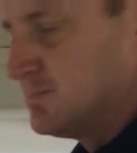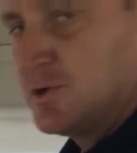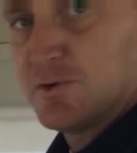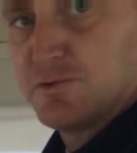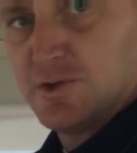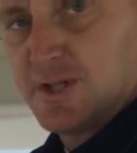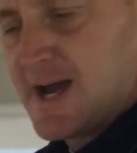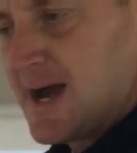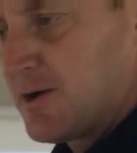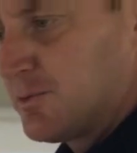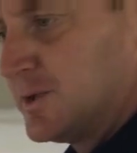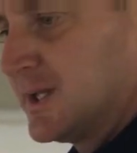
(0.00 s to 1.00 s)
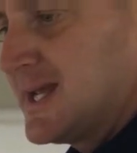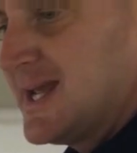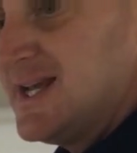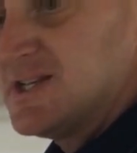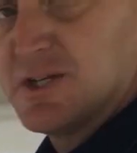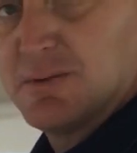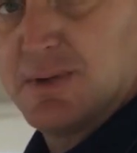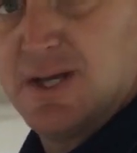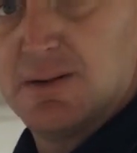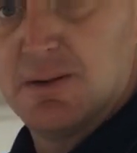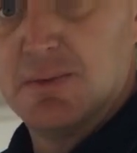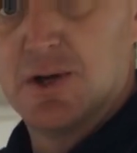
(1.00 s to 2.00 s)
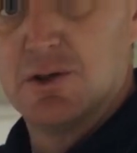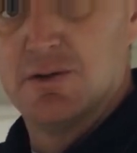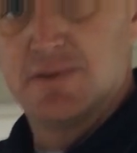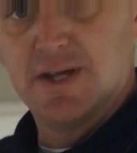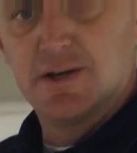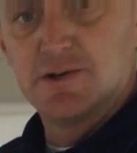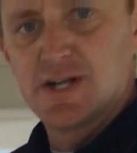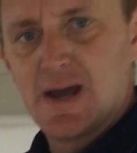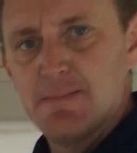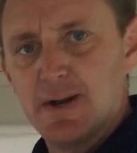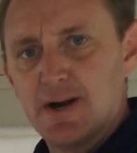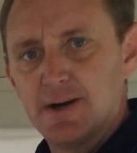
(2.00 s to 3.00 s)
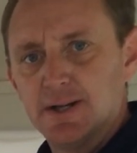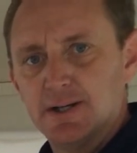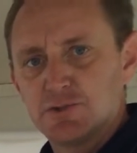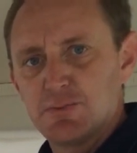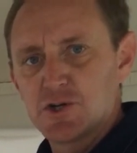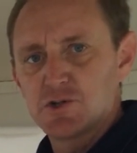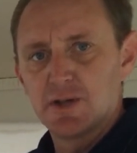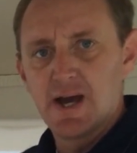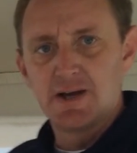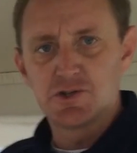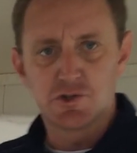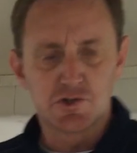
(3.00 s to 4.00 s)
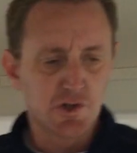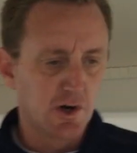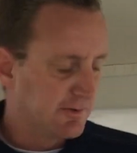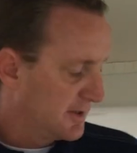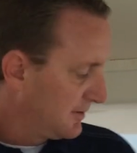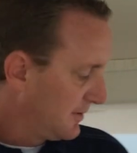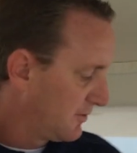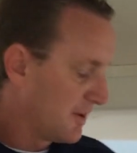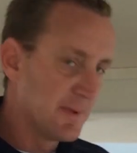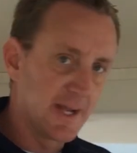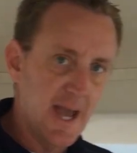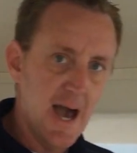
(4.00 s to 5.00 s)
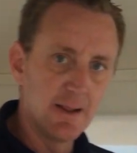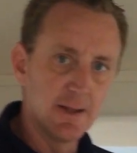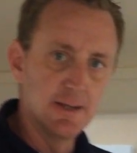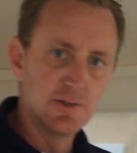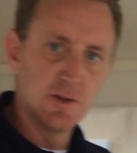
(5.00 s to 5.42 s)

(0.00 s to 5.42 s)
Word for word: Beautiful layout, really easy to be in the middle of the entertainment area, especially as you're serving from the galley.